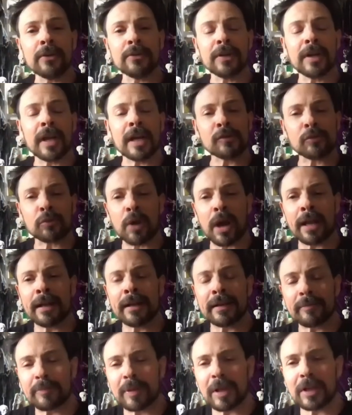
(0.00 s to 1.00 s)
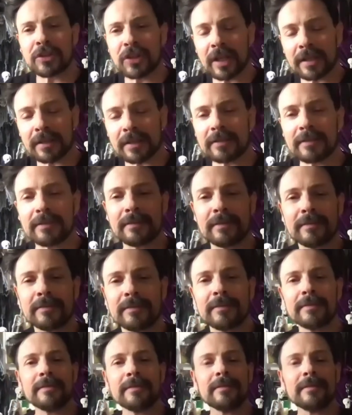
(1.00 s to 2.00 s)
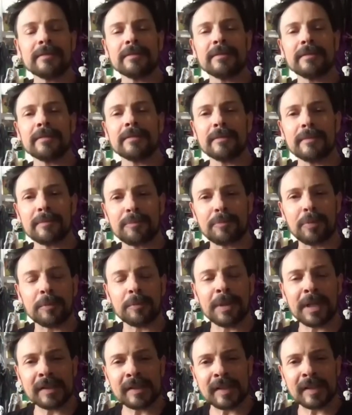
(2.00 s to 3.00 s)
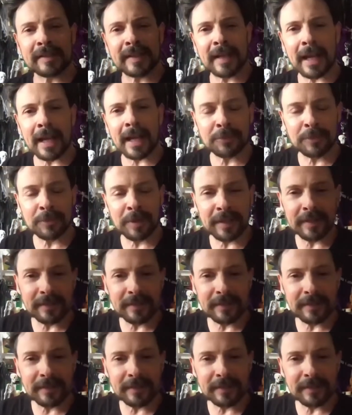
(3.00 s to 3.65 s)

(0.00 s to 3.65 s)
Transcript: You guys write it, pitch it. Me as the attachment.